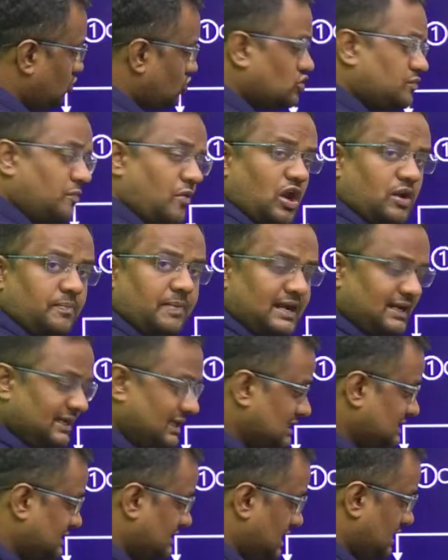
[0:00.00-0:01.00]
small
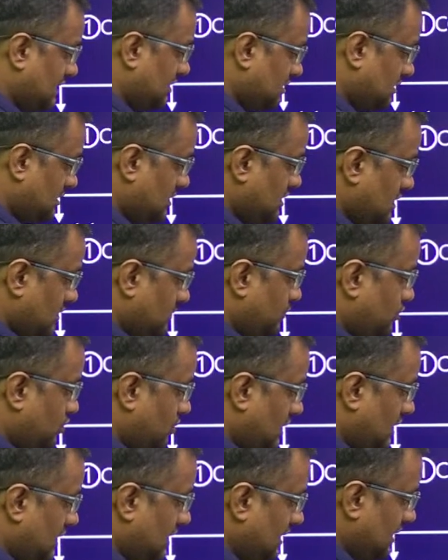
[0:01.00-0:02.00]
particles
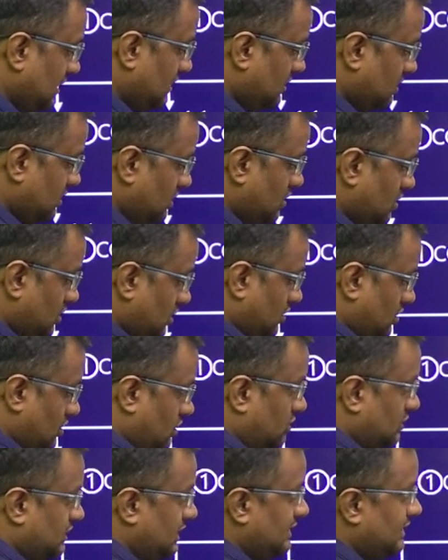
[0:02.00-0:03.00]
poorly
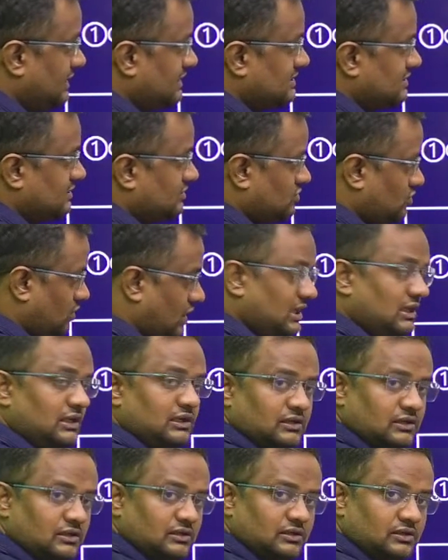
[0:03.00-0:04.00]
graded soil,
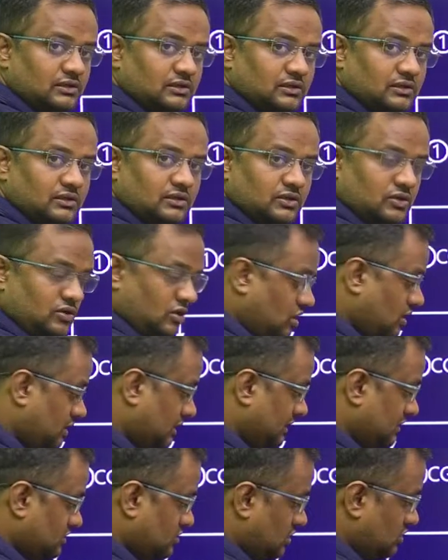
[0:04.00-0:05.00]
or
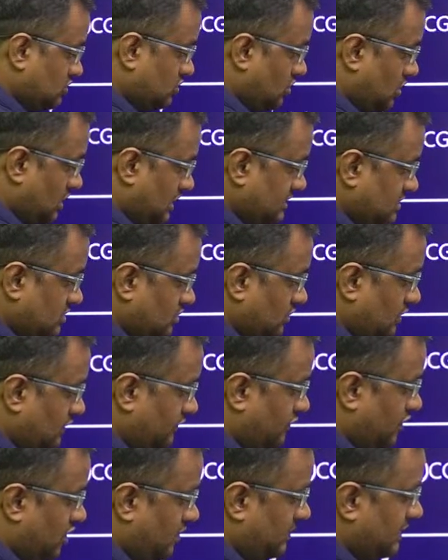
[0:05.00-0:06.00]
it is also called as
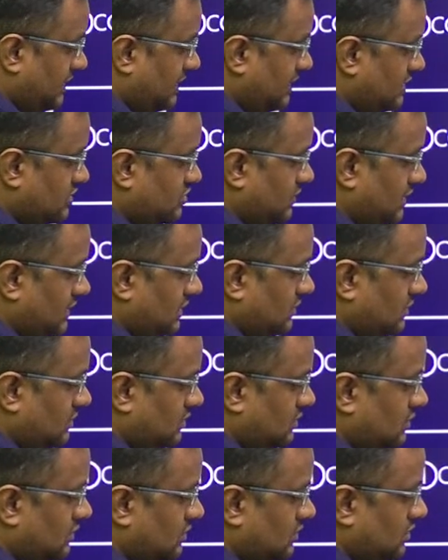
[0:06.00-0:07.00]
uniform graded soil.
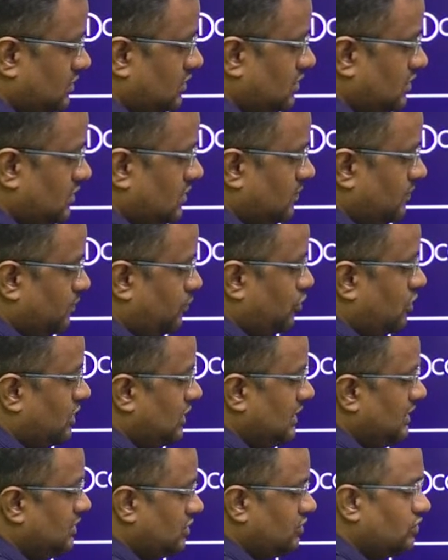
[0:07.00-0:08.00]

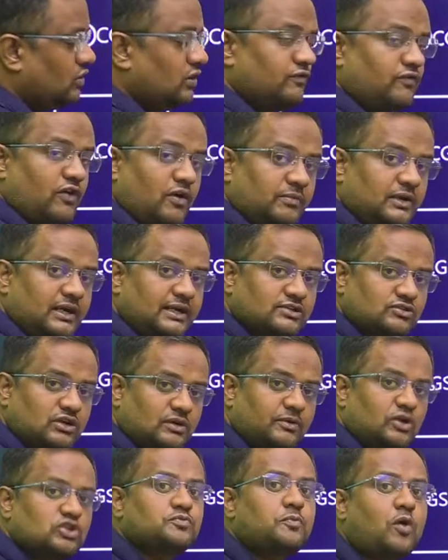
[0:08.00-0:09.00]
Poorly or uniform graded soil,
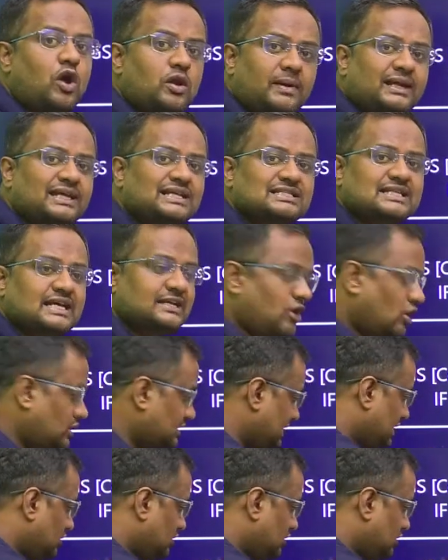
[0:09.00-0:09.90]
because small particles are not there